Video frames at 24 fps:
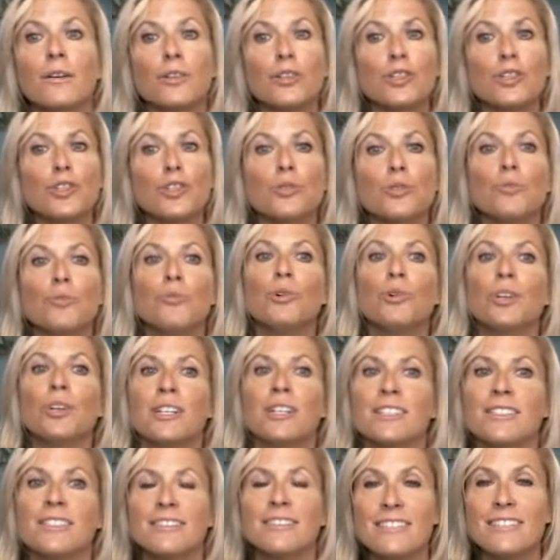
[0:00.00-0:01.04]

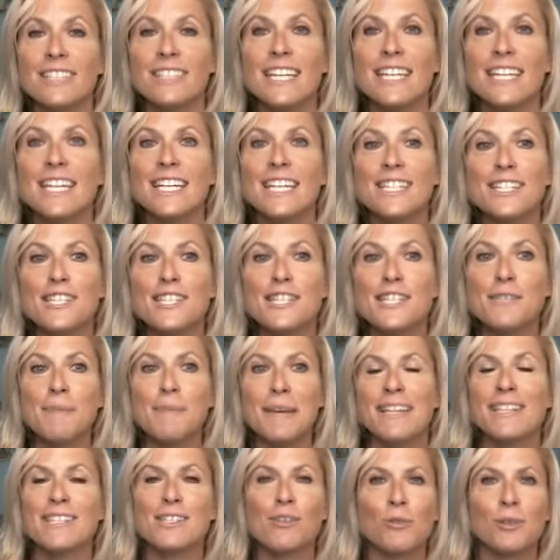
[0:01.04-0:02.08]
Toward in
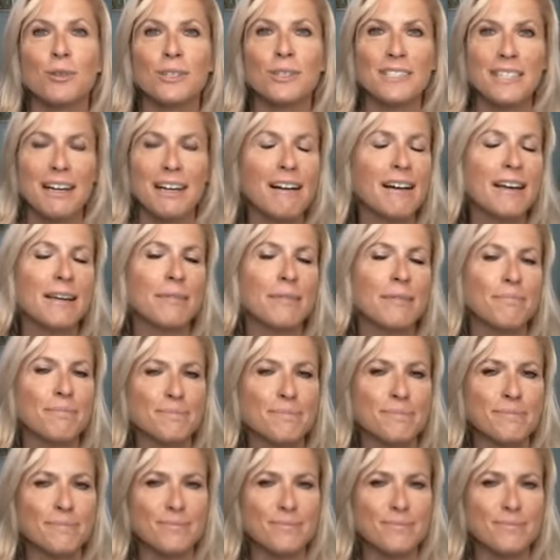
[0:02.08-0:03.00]
space or time.